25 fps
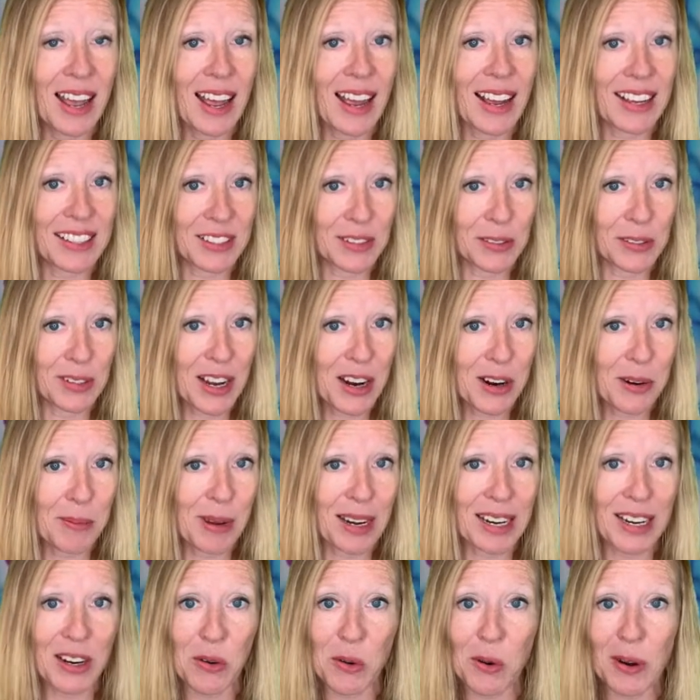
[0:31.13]
as you know,
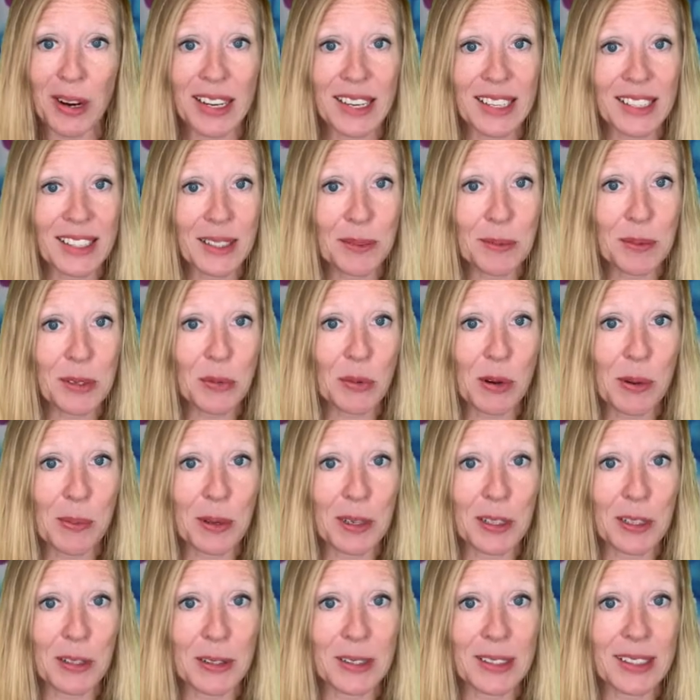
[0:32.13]
many organisms
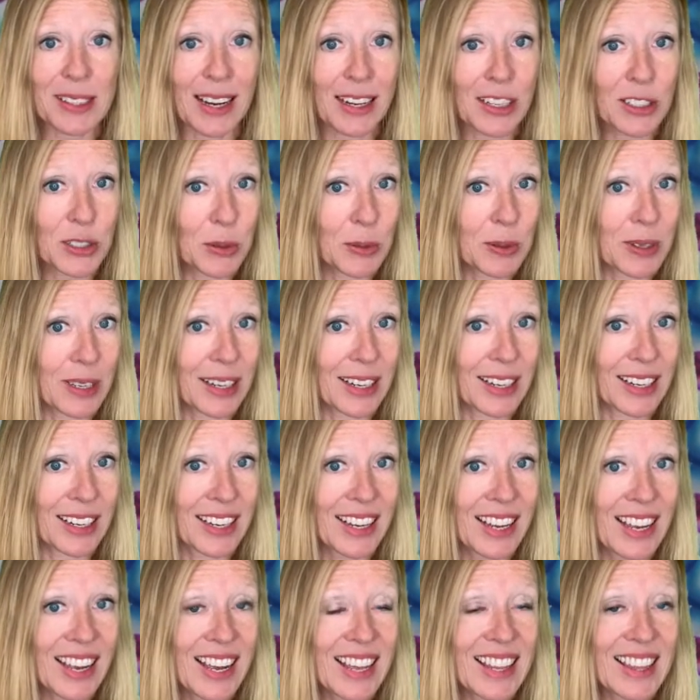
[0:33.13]
reproduce sexually.
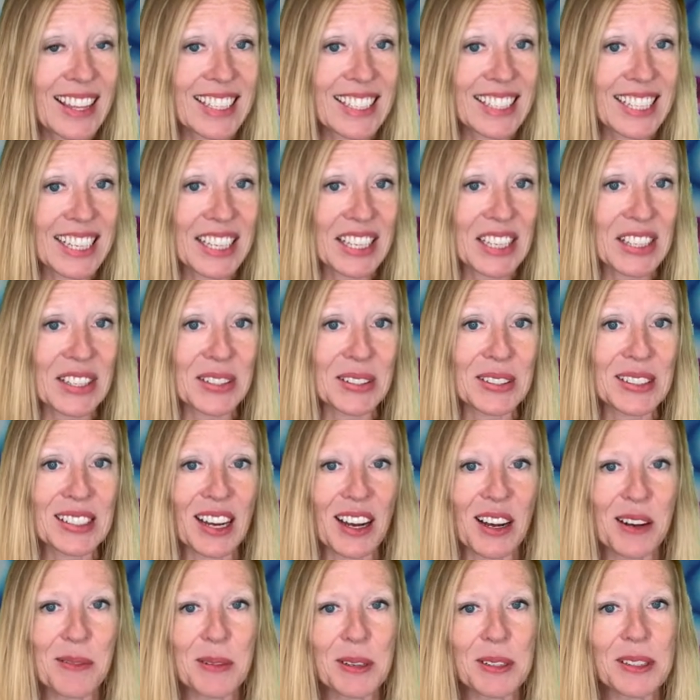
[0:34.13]
This includes
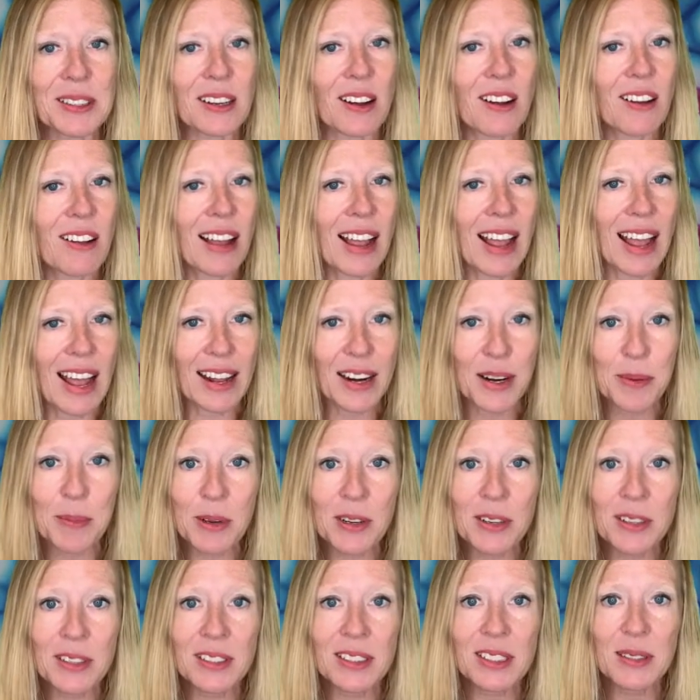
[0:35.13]
almost all
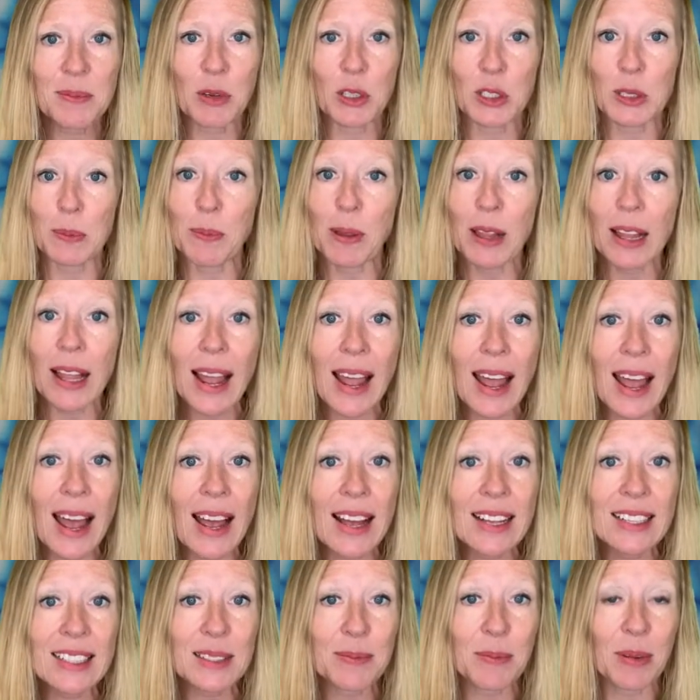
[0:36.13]
animals, most
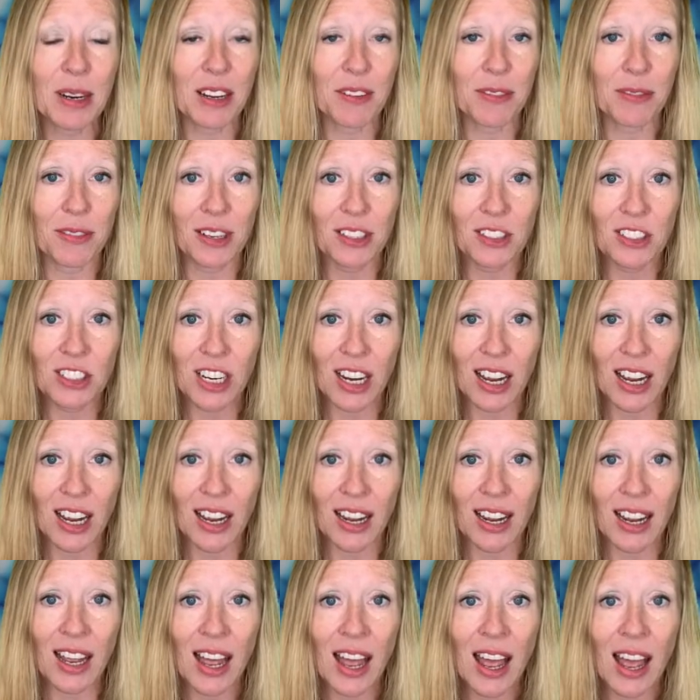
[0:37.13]
plants, many
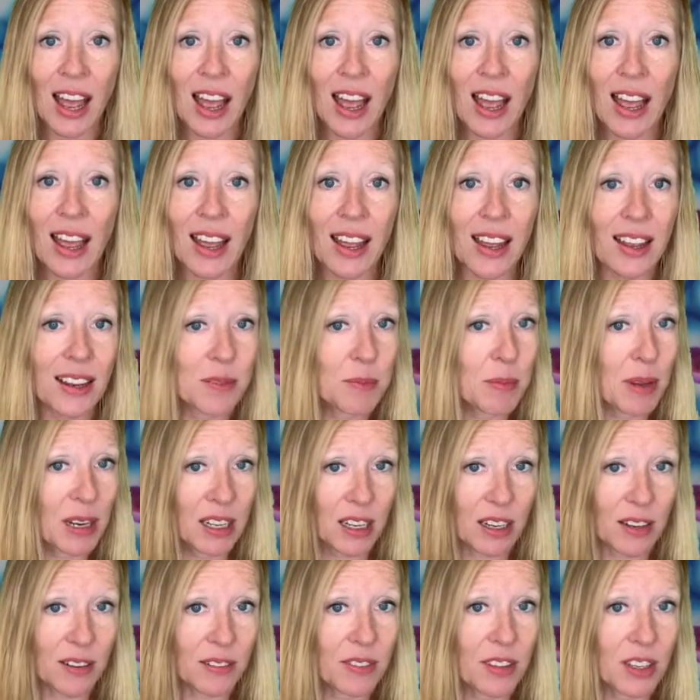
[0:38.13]
fungi, and
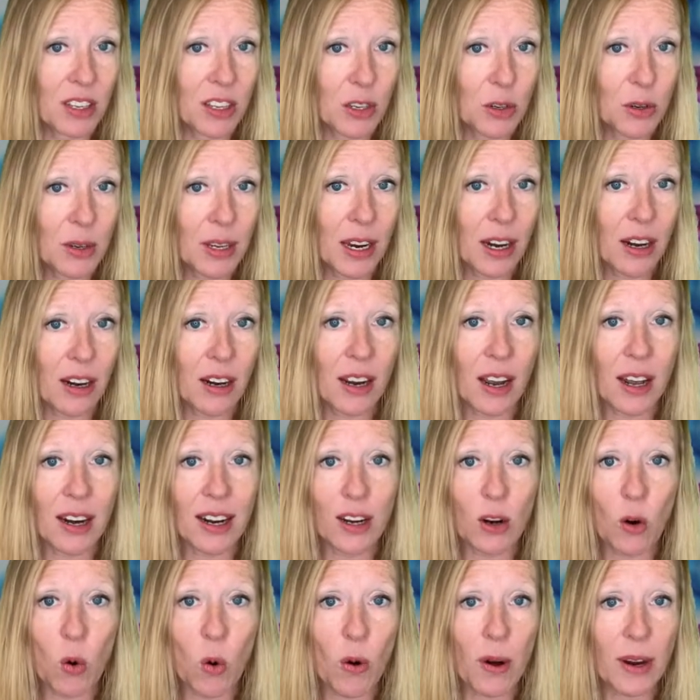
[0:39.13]
many of the
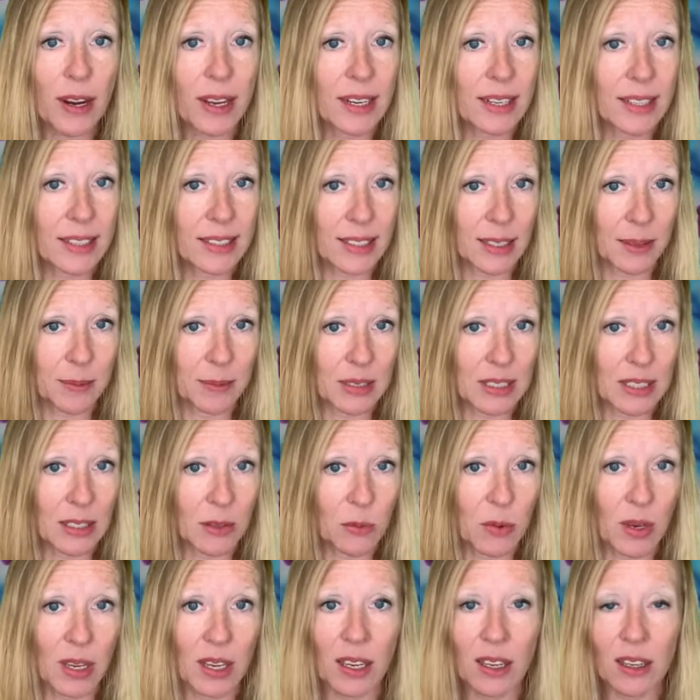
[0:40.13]
eukaryotic organisms
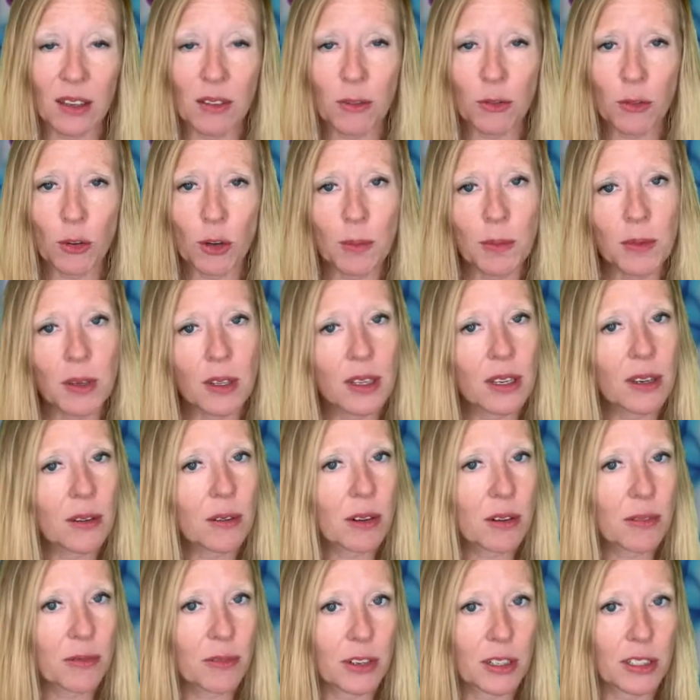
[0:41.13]
that we informally
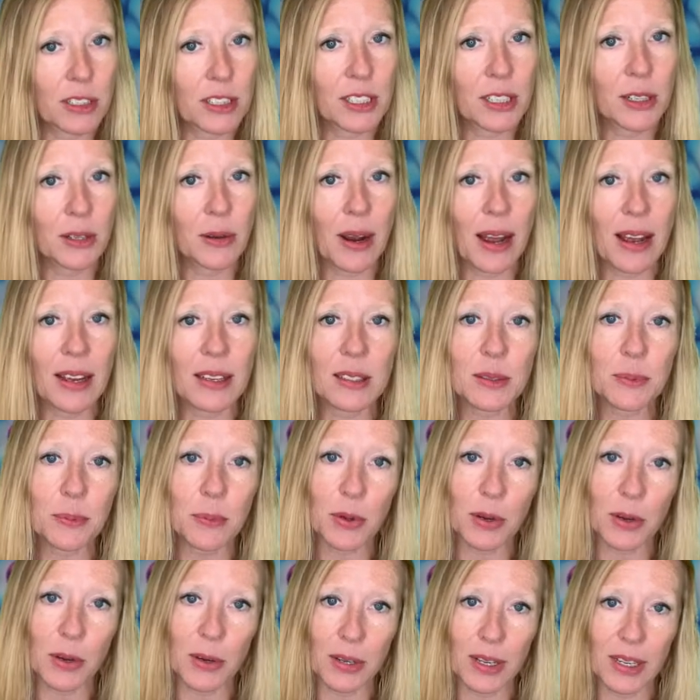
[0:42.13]
refer to as
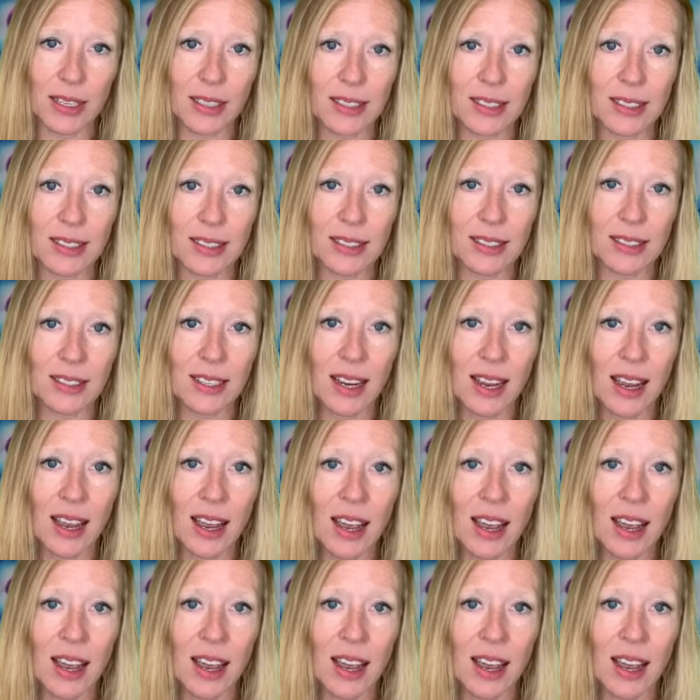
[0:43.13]
protists.